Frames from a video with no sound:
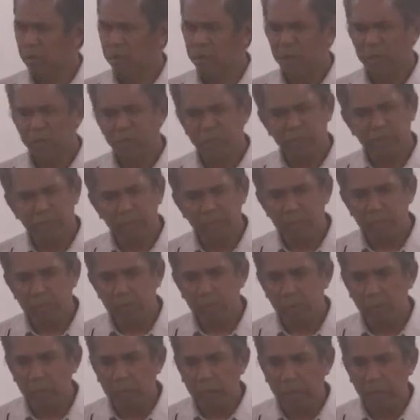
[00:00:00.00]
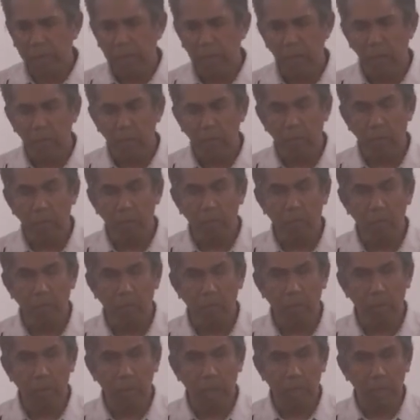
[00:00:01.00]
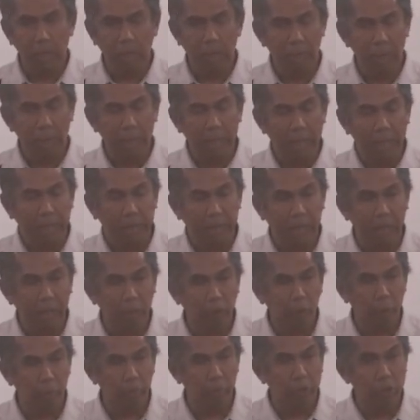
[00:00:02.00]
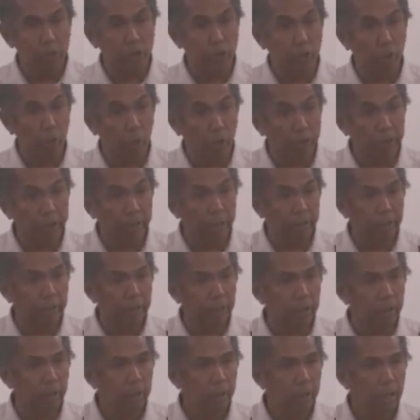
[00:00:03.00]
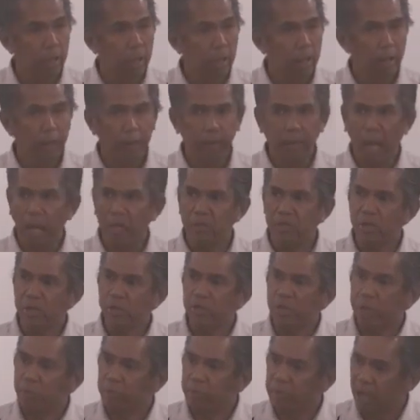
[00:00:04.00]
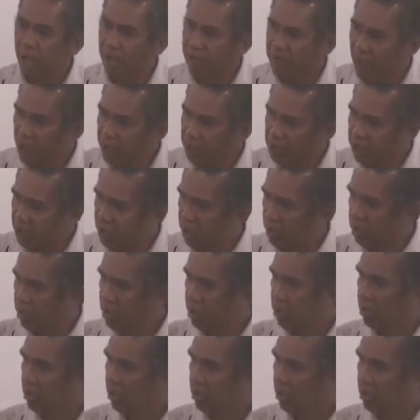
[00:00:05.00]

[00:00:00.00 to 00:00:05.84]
just with the evil intent of destroying it, God says, "I'm the avenger."